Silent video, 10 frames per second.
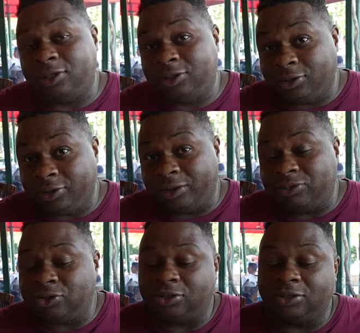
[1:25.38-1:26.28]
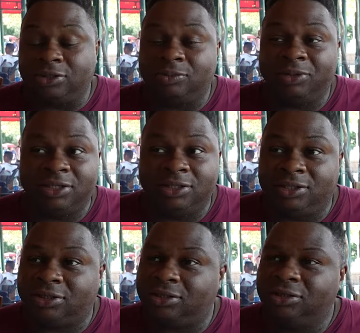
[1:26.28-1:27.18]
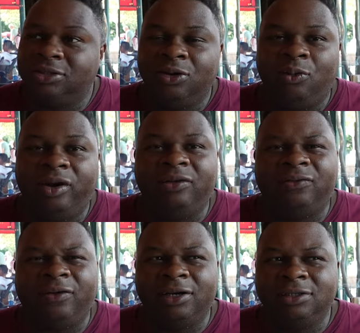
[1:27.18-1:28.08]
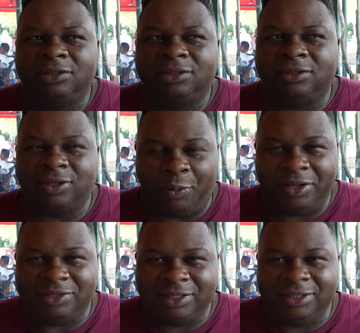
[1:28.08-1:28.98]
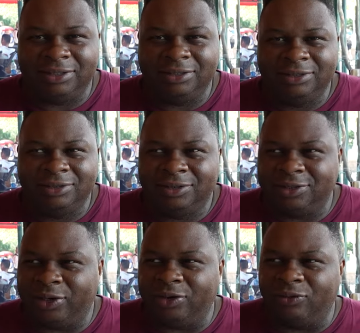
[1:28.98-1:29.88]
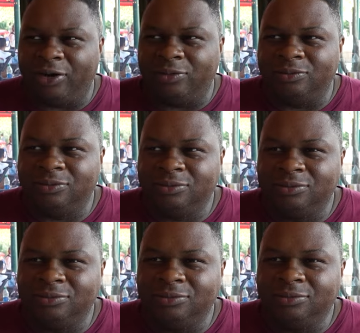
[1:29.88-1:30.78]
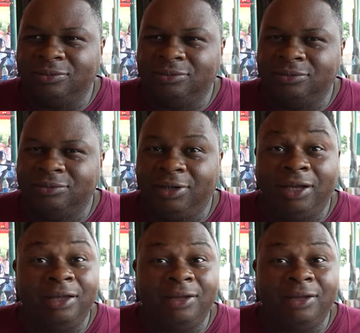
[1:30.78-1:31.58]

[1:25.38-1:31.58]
the adult grape juices, because when in France, is that what they say? Because they went in Rome. When